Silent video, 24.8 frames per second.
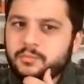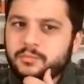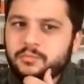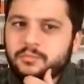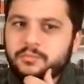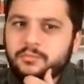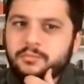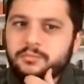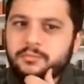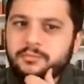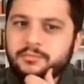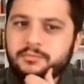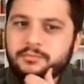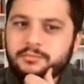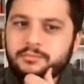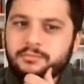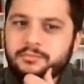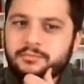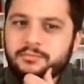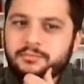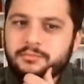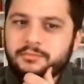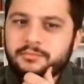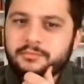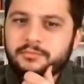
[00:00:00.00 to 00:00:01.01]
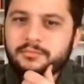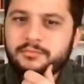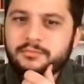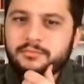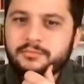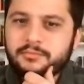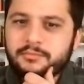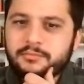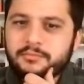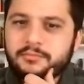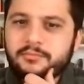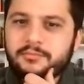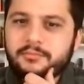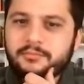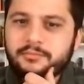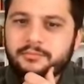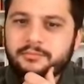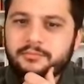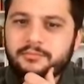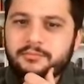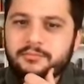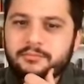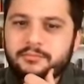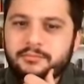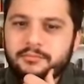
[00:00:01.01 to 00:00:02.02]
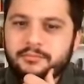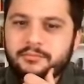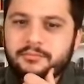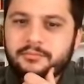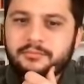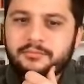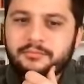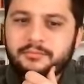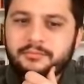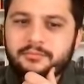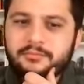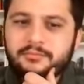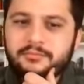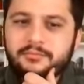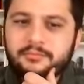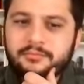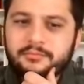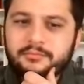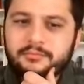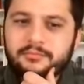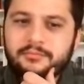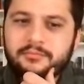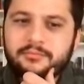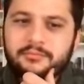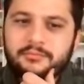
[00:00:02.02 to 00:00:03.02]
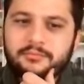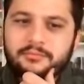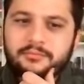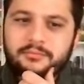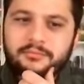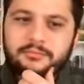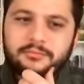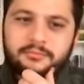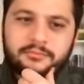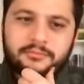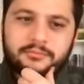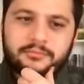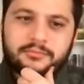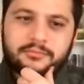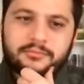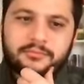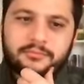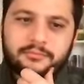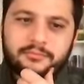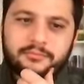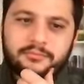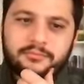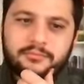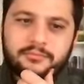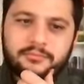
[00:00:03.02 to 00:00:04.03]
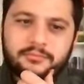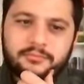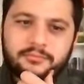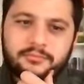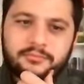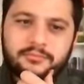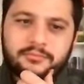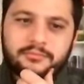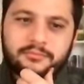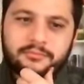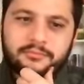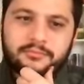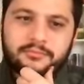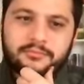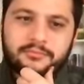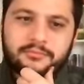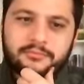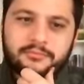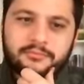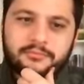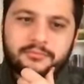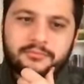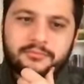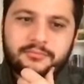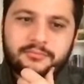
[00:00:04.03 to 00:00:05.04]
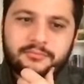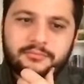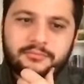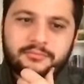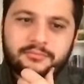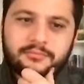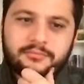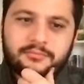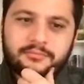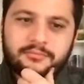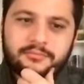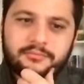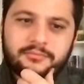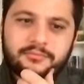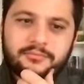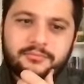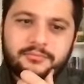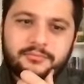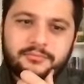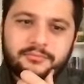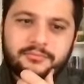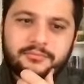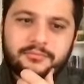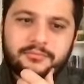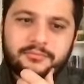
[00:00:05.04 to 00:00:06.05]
The person shown says nothing.